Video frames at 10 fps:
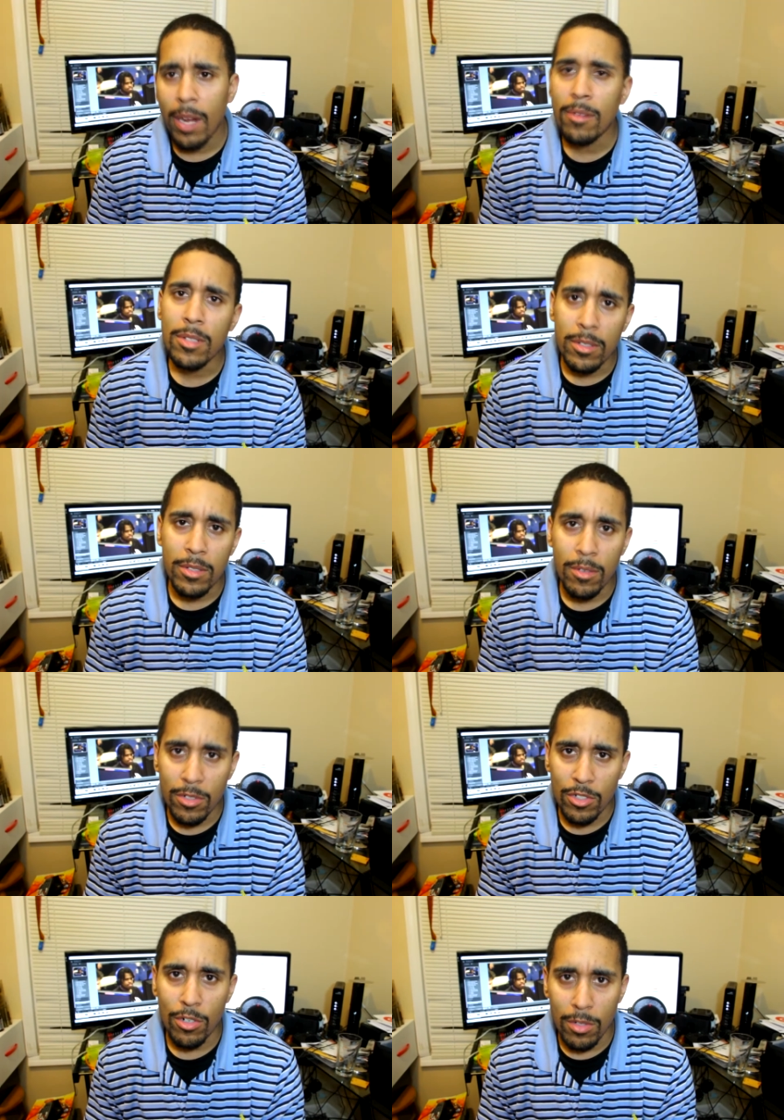and I was also
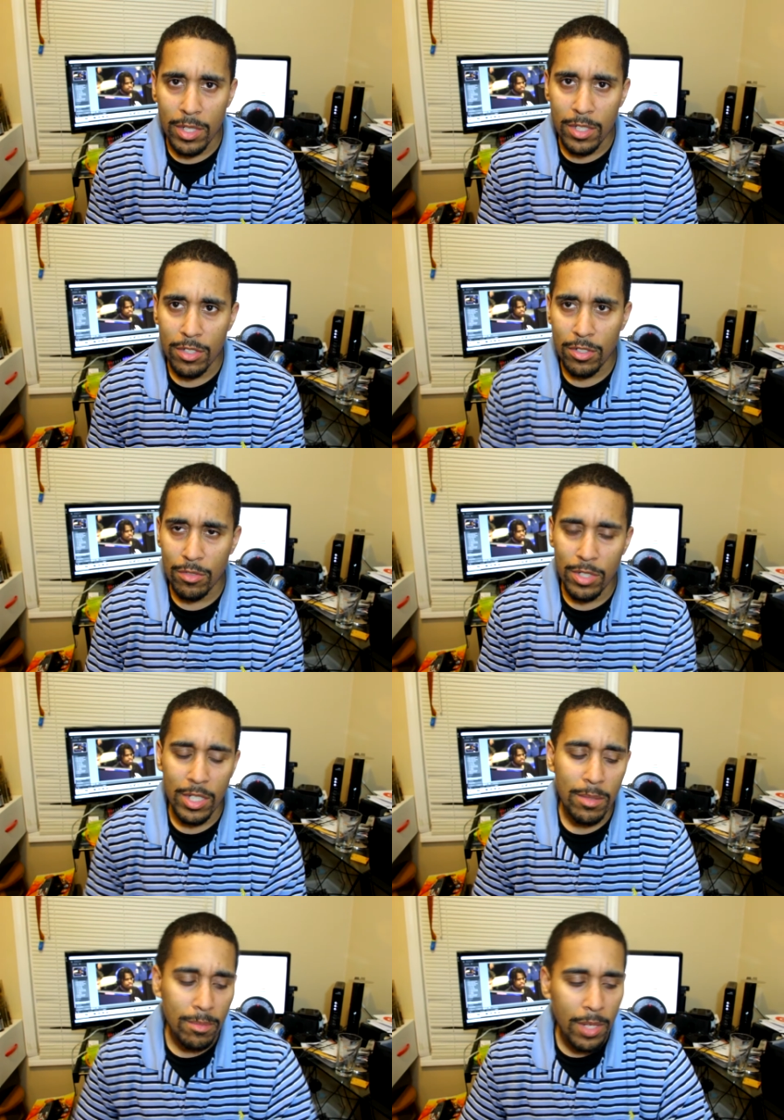controlling the
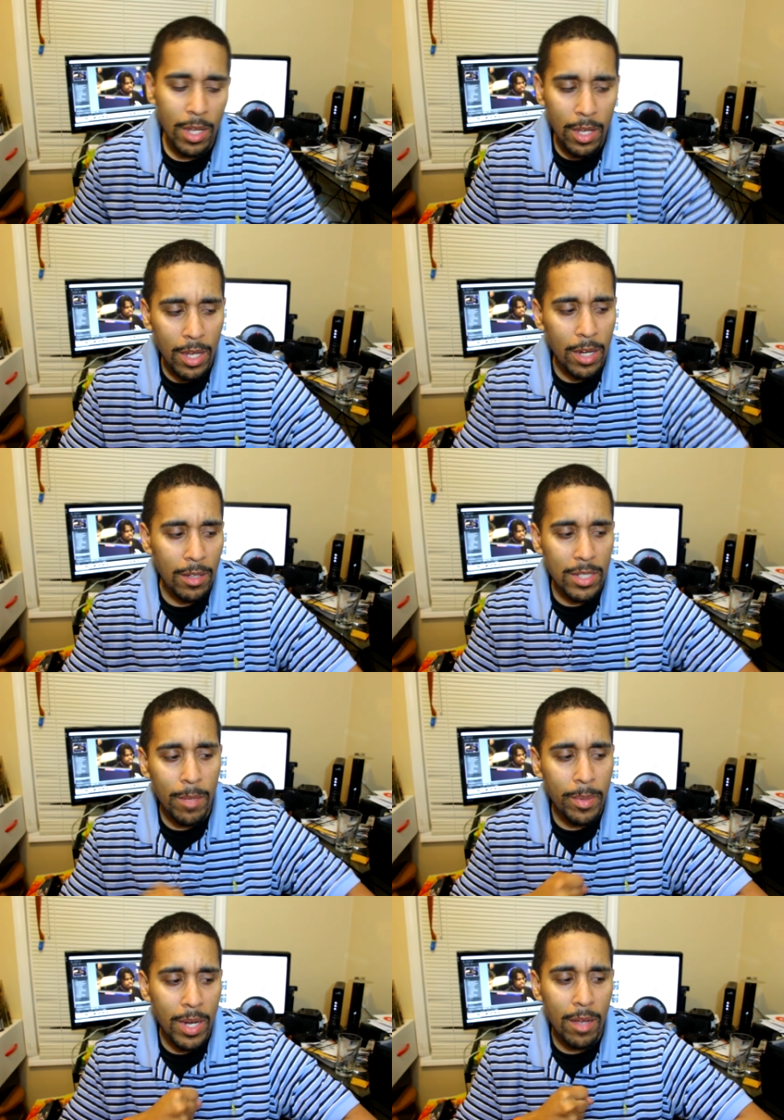stream, and I was
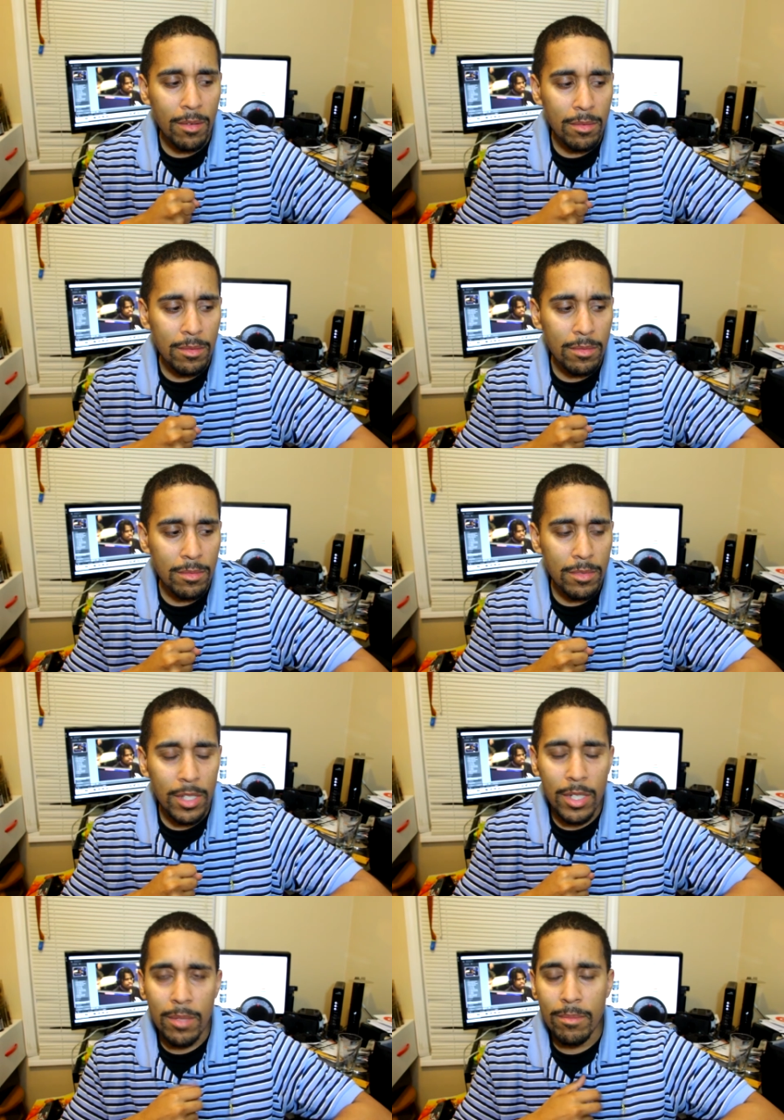helping out
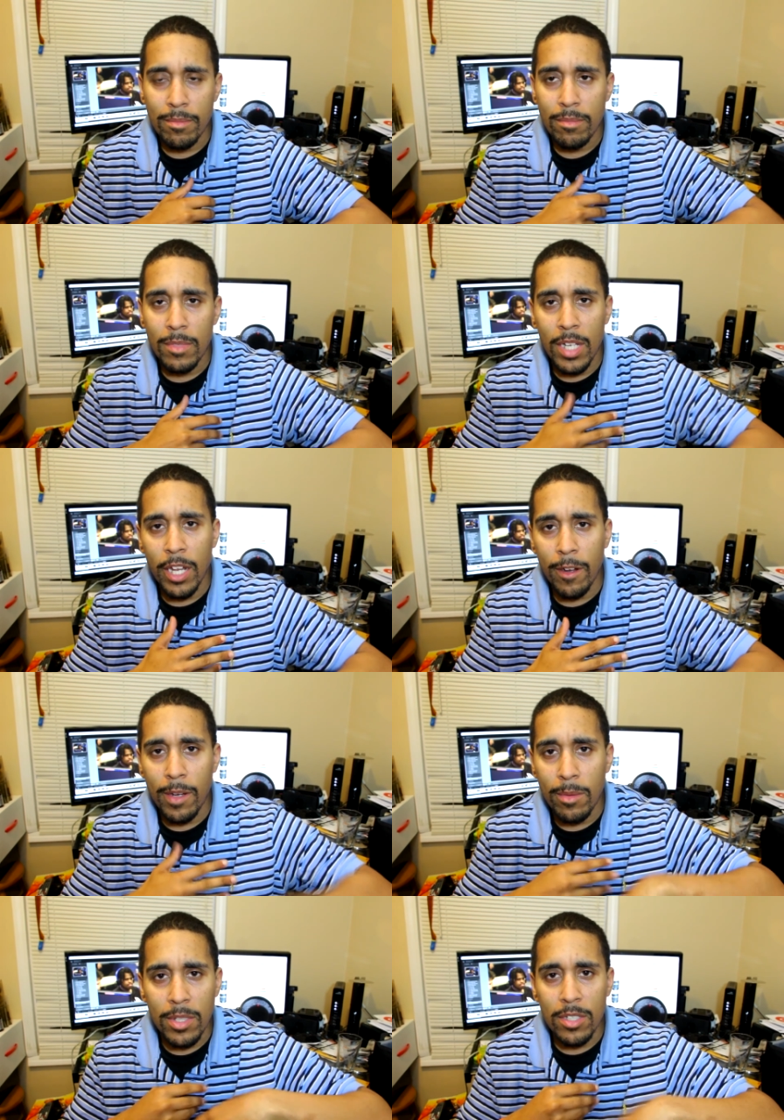
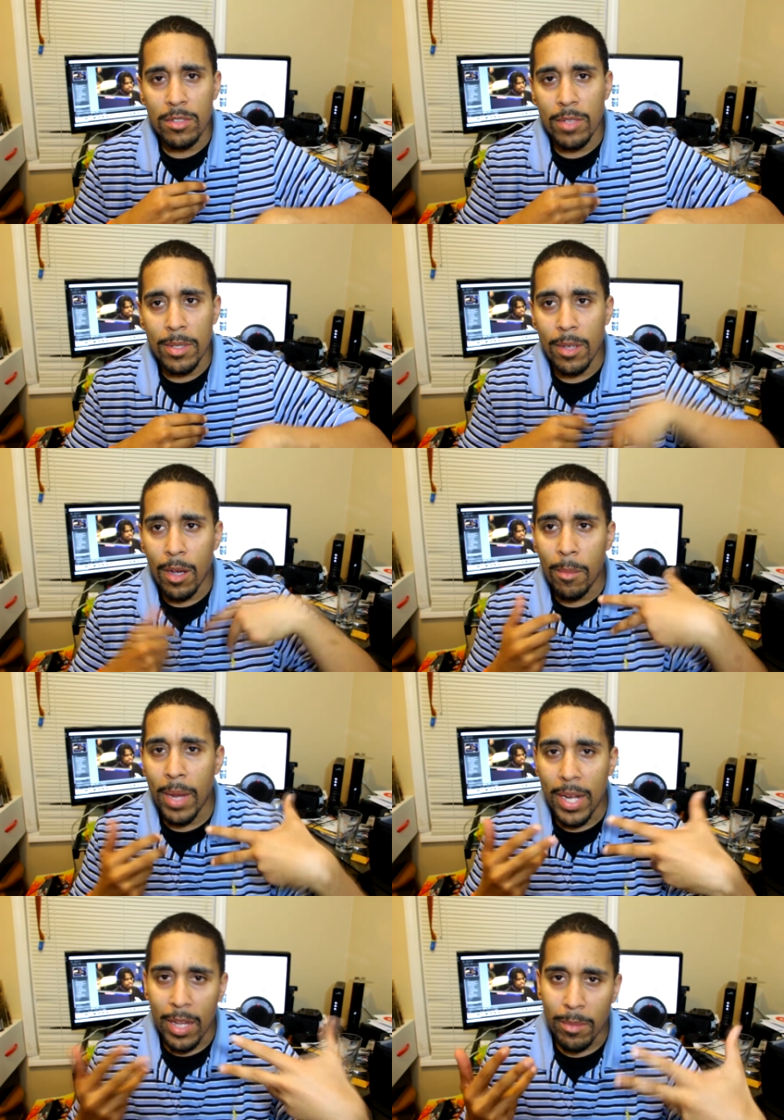Larry with the stream, the
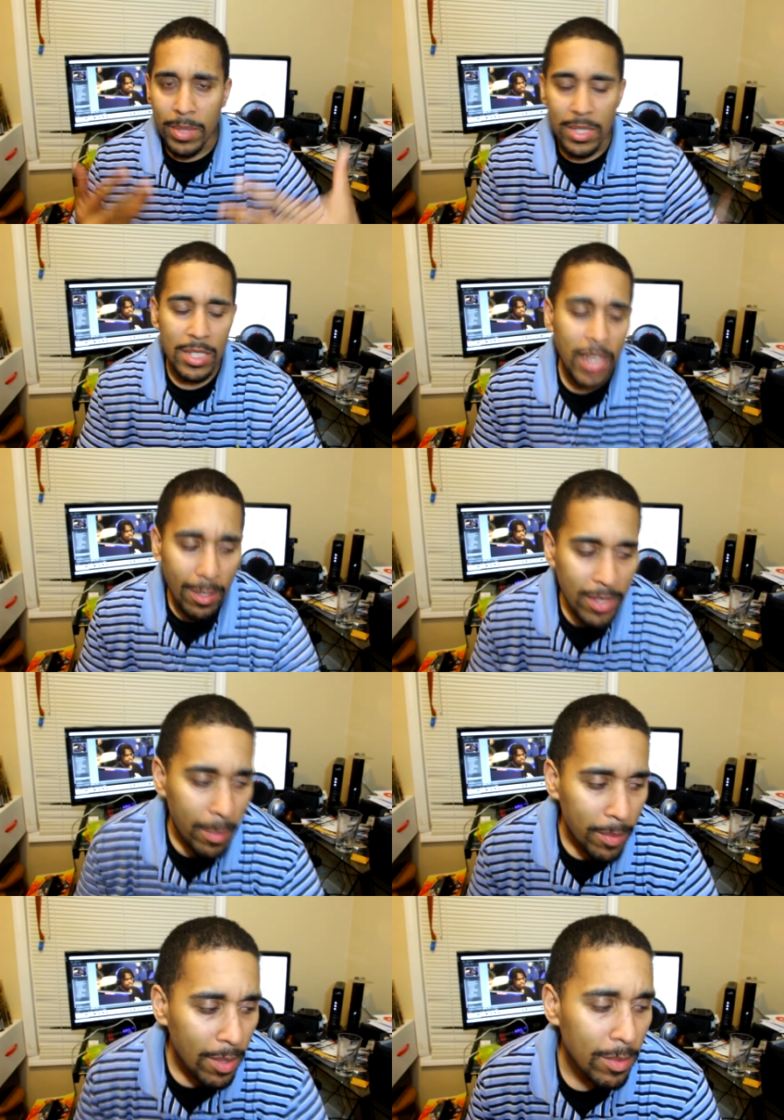almighty LPZ. I was
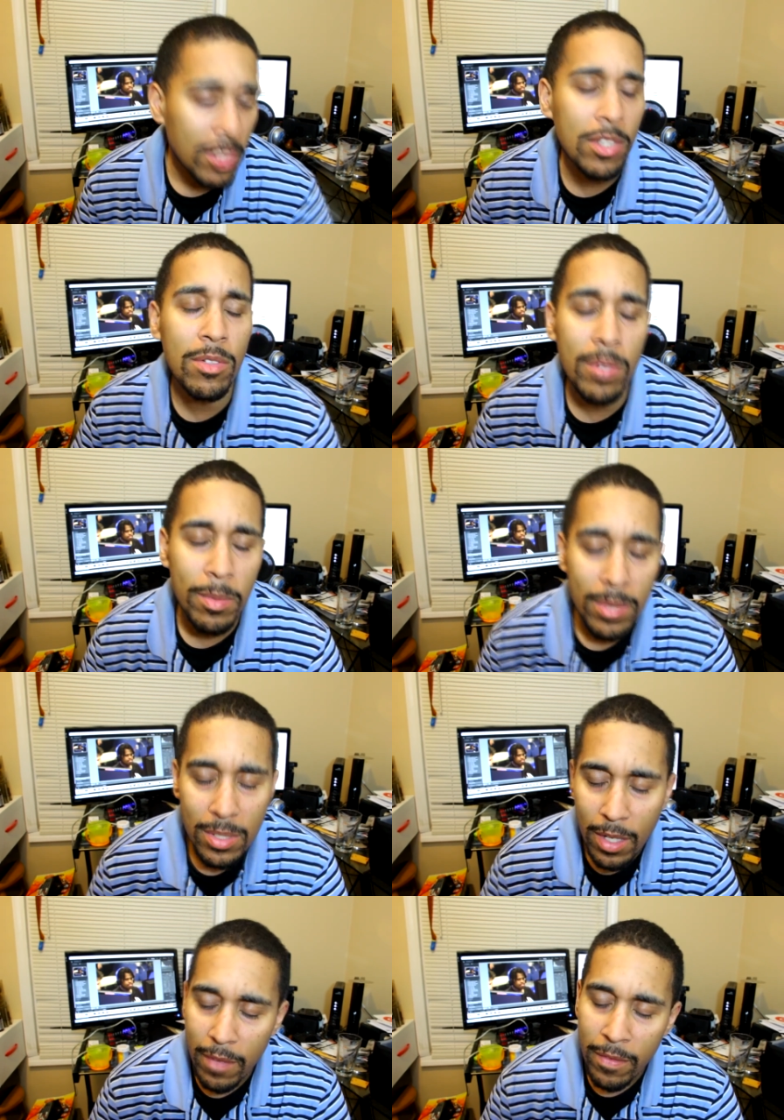helping him with the stream and
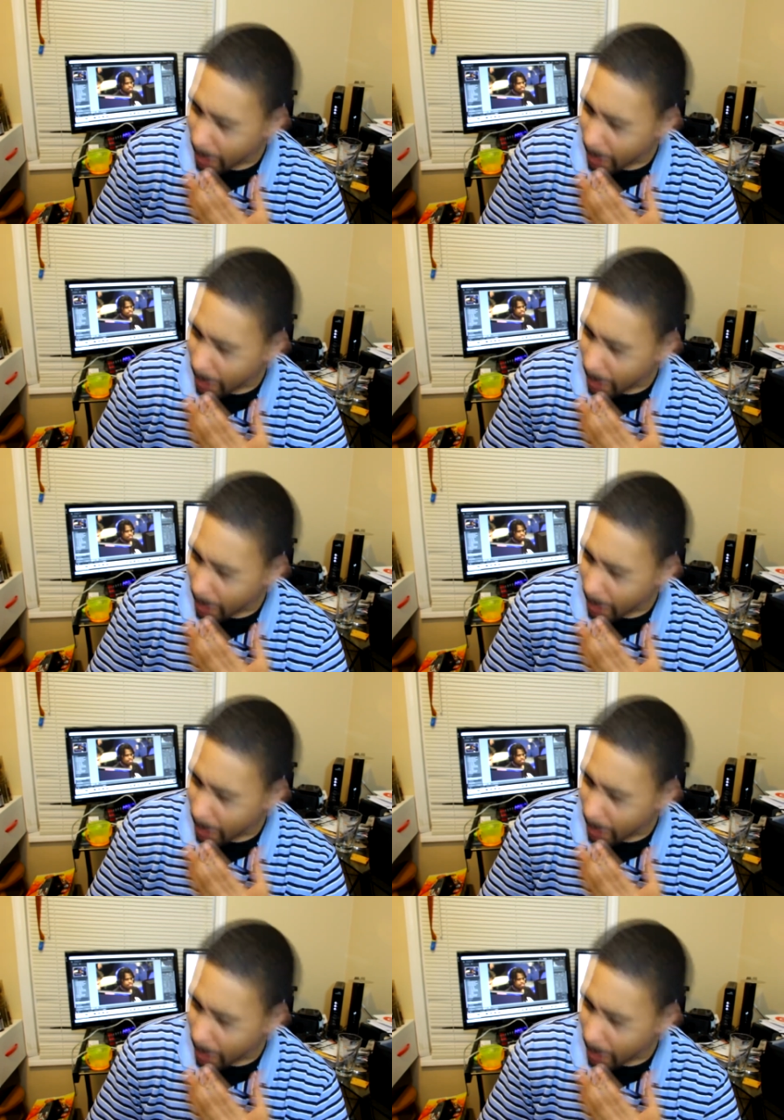stuff.